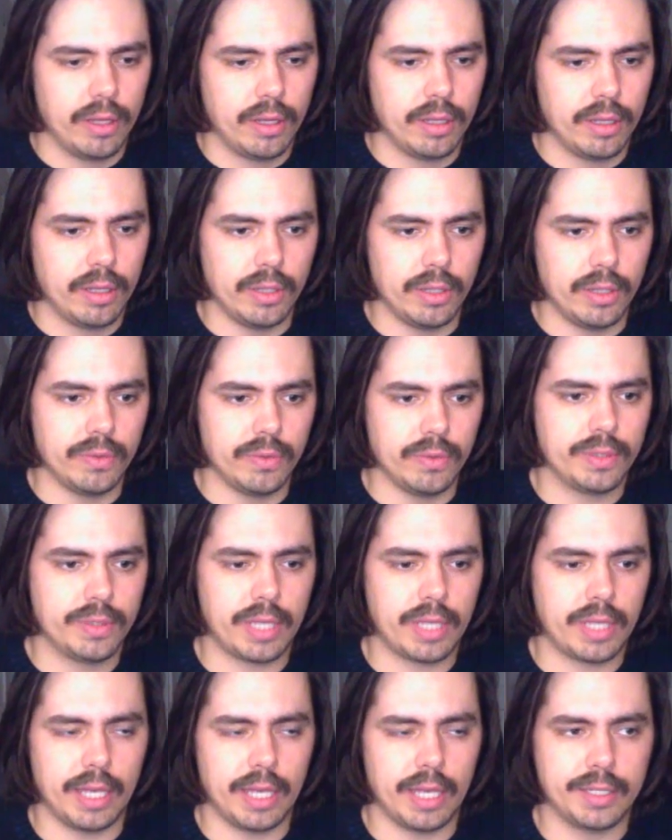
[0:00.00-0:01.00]
use
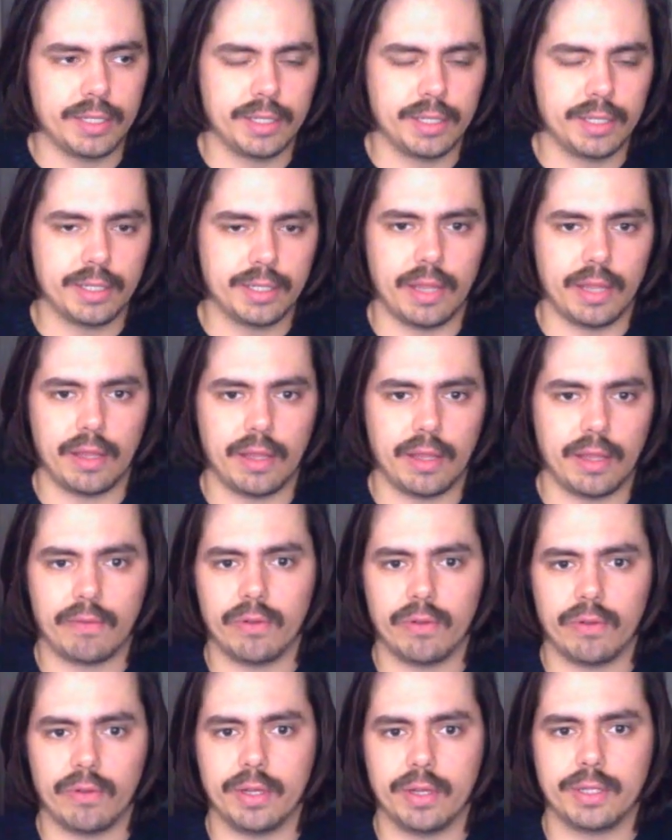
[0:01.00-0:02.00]
cases, I think, for
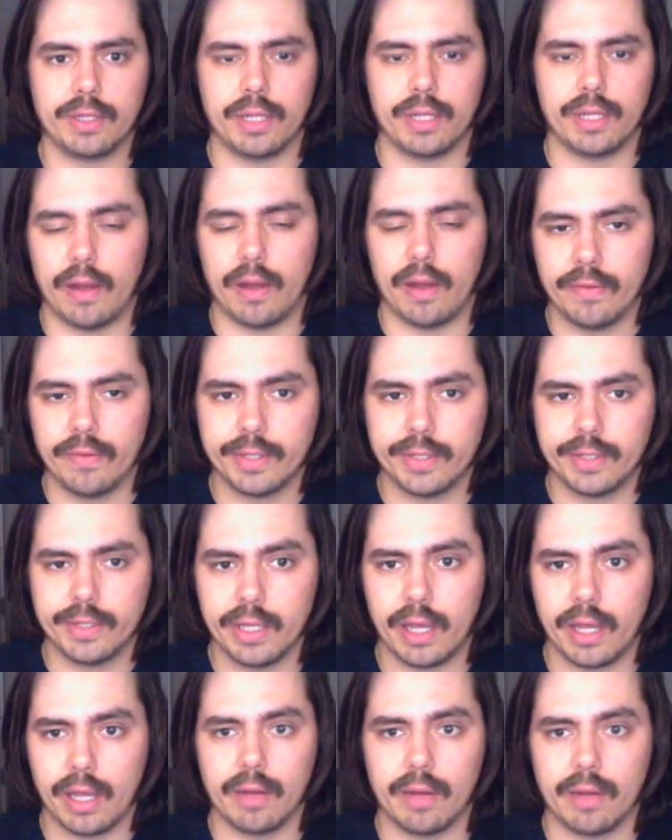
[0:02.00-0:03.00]
this, and obviously
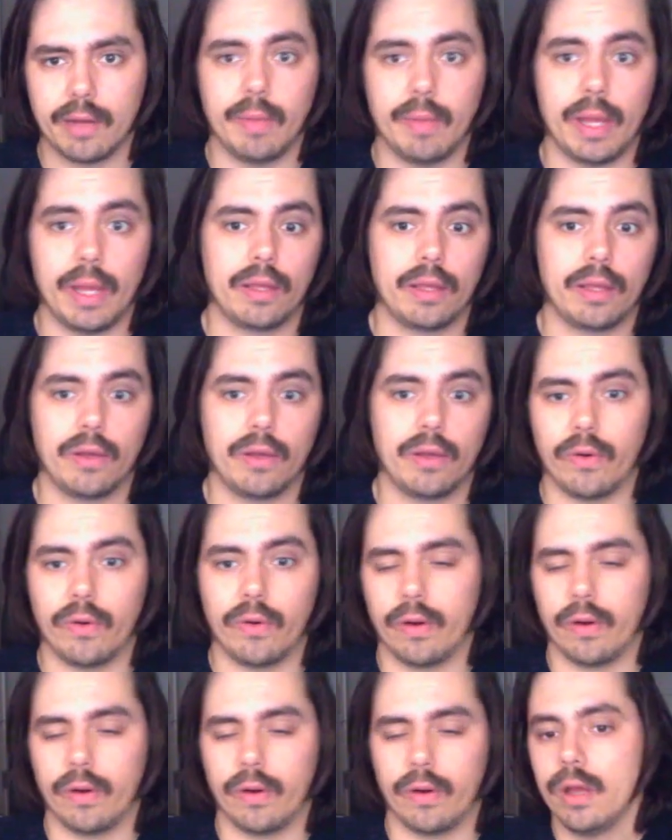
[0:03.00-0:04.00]
it can make your
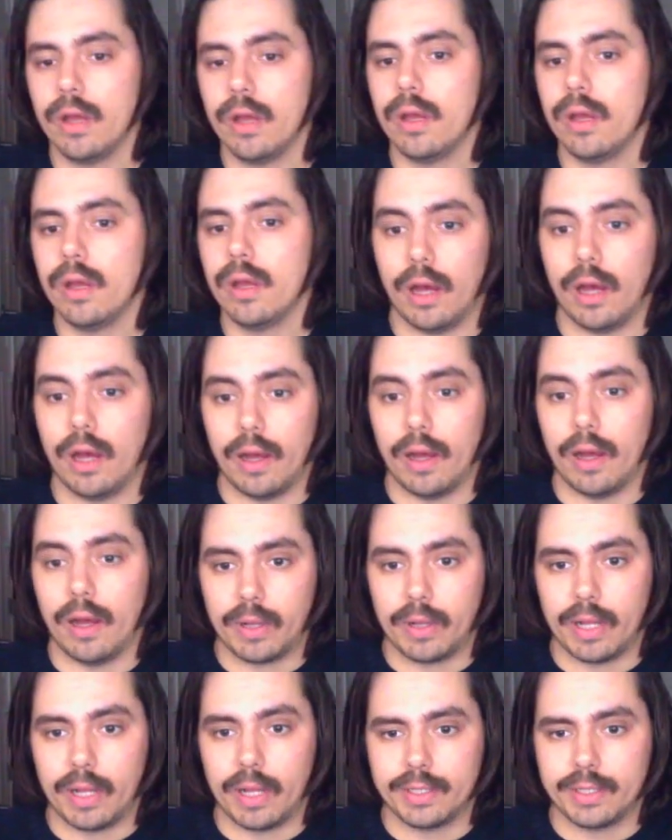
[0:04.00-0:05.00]

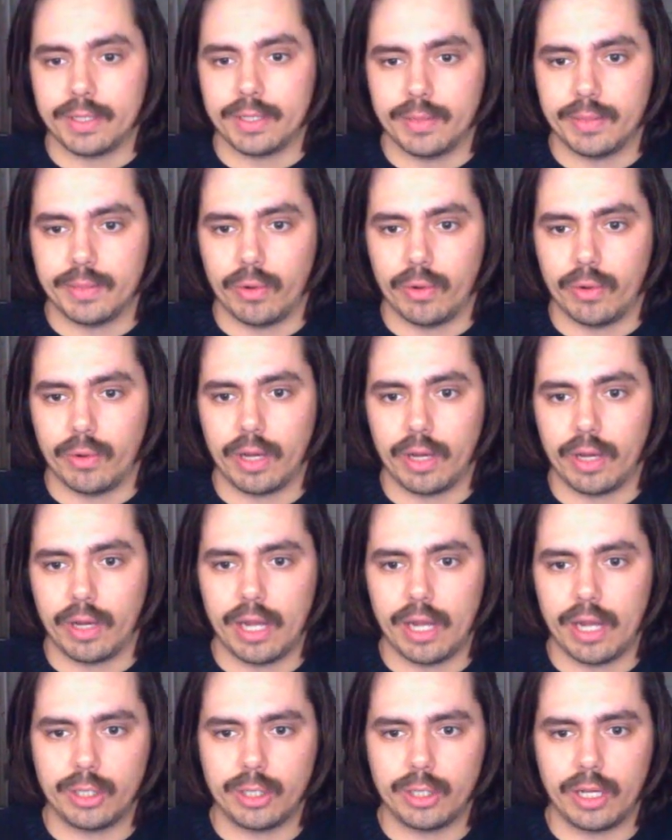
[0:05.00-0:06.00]
classes more
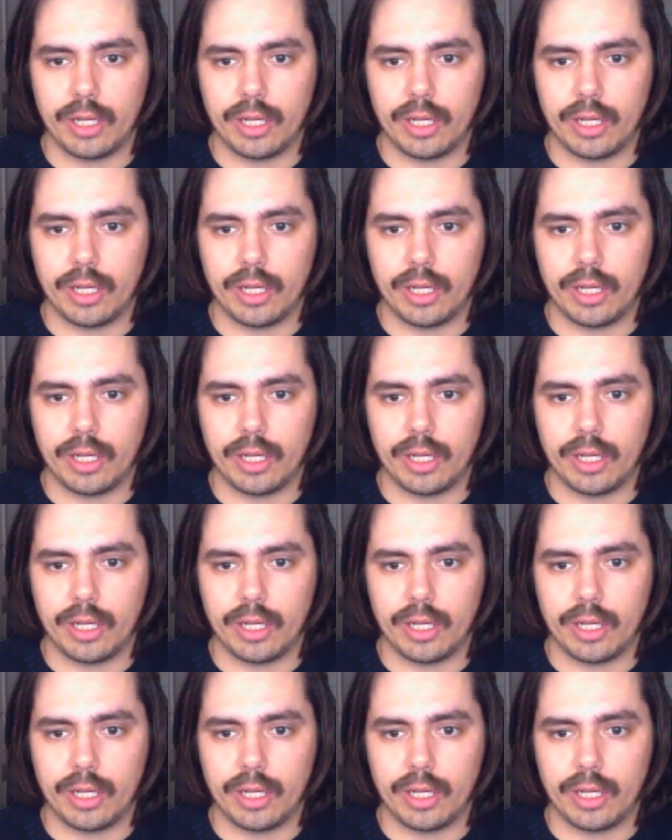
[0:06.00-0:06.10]
engaging.